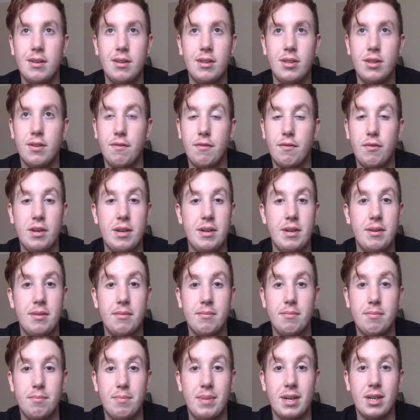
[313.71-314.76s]
the three
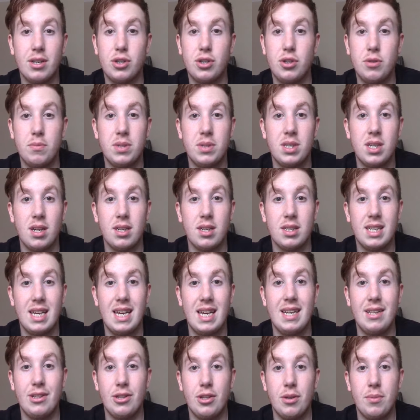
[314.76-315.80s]
biggest superstars
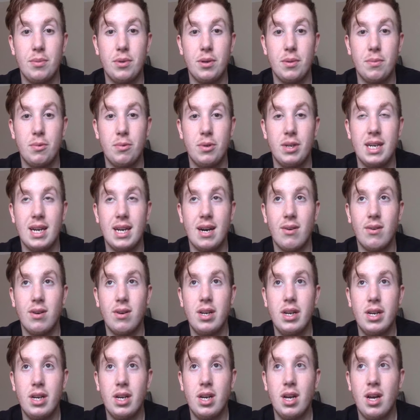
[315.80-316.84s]
in WWE now.
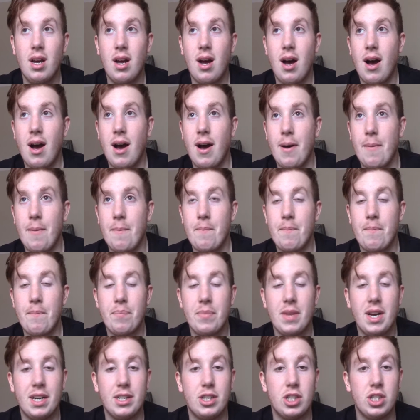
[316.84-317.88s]

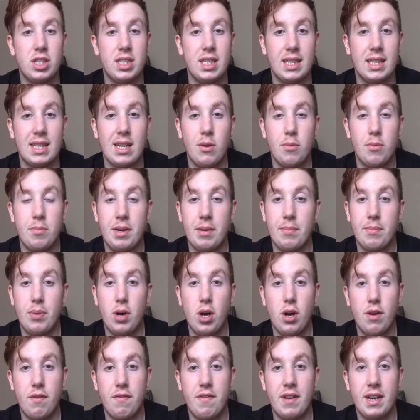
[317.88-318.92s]
I just think that would be a
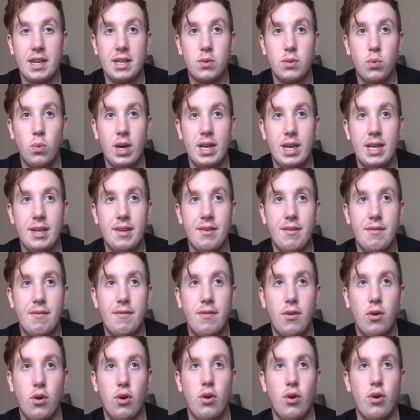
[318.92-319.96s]
perfect way
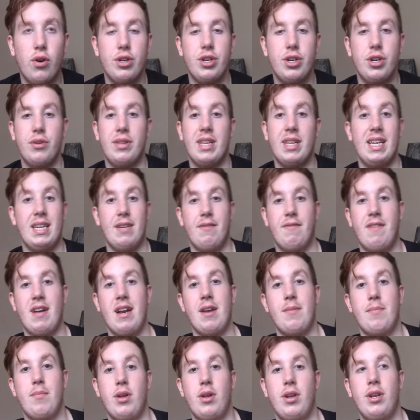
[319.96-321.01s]
for, you know, their
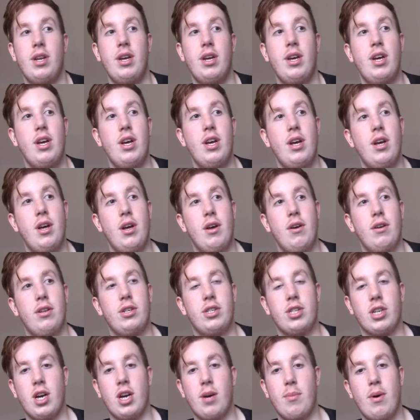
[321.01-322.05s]
development
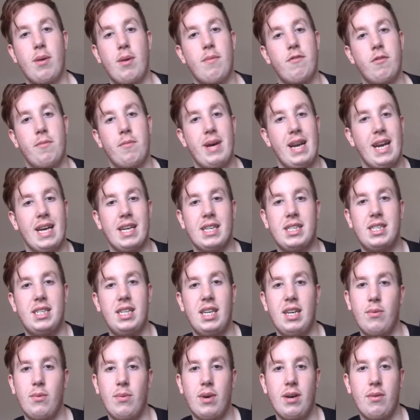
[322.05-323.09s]
to come up from
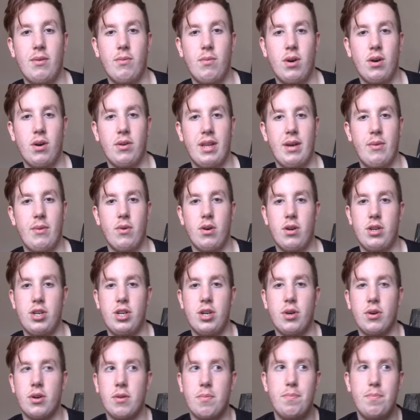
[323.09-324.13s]
NXT while they were,
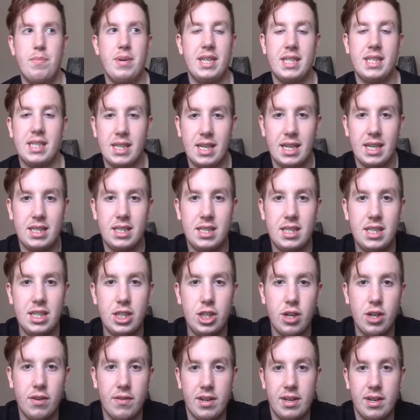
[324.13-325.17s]
you know, competing against
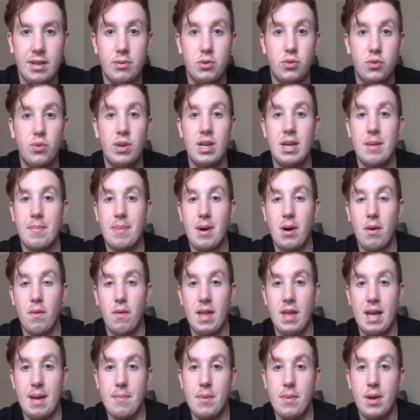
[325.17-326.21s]
each other, and it was really about
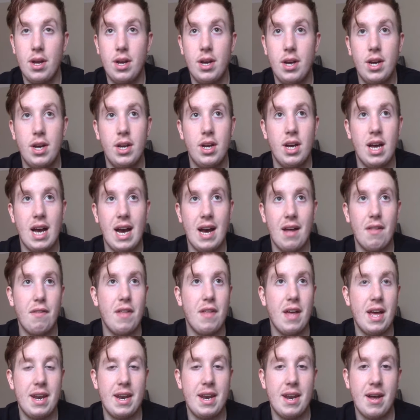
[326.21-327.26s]
them. And
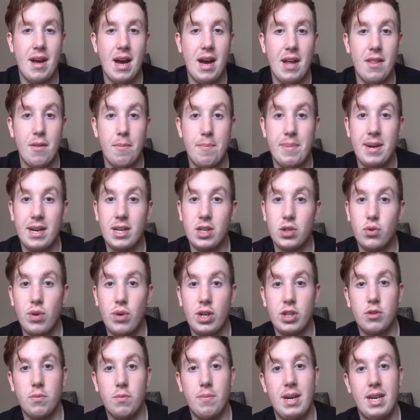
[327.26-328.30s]
then at the biggest
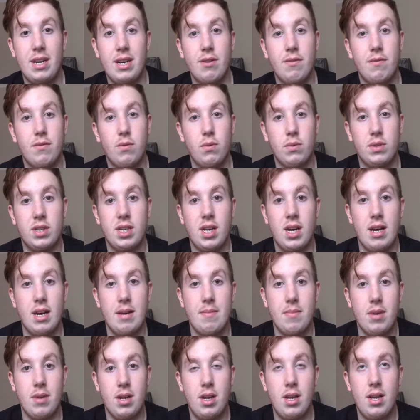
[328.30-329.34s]
WrestleMania of all
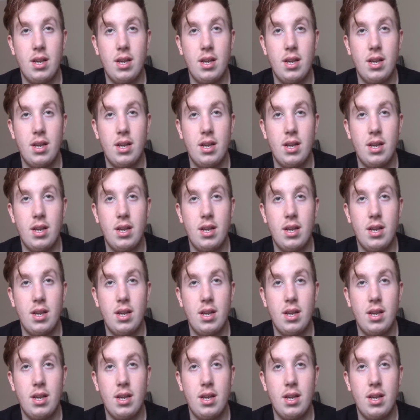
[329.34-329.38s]
time,